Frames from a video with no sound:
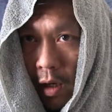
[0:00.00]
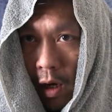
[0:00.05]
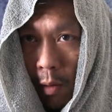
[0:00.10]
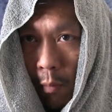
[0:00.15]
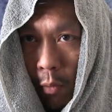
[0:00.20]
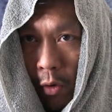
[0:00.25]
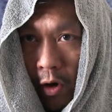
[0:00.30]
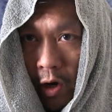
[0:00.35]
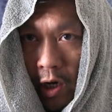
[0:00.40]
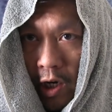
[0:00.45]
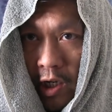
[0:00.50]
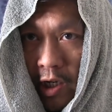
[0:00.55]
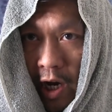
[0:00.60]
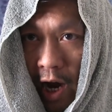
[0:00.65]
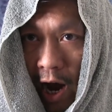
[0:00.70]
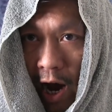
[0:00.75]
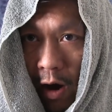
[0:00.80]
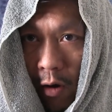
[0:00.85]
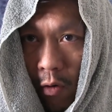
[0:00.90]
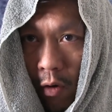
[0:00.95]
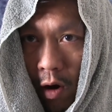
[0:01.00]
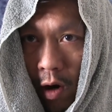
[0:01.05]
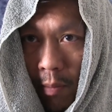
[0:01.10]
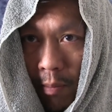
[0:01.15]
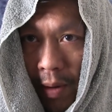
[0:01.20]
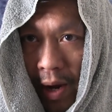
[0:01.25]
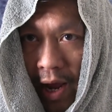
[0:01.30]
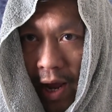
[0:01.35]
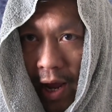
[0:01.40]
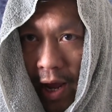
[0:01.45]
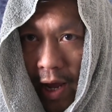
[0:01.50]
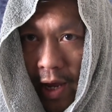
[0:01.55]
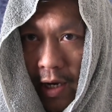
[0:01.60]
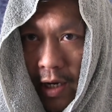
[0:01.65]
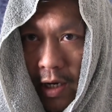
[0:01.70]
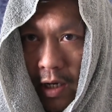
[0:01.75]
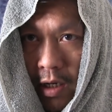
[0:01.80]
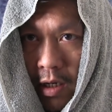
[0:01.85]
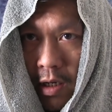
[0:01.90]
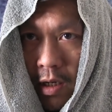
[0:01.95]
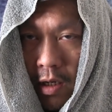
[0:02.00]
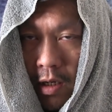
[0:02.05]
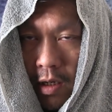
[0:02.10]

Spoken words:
I'm wearing a towel on my head.